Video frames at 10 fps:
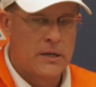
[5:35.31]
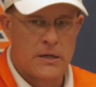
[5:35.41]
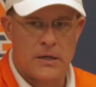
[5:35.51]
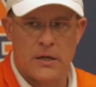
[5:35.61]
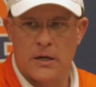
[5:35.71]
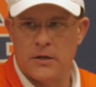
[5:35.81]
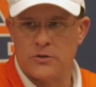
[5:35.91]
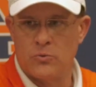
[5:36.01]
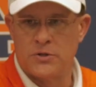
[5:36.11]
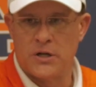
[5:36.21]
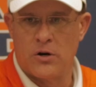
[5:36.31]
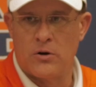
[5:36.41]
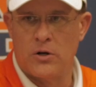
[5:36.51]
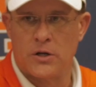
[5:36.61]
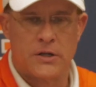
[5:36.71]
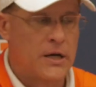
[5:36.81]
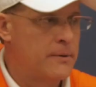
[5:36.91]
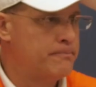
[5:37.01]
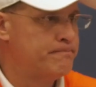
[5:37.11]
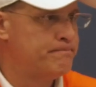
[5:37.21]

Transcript: And so we'll take a hard look at that.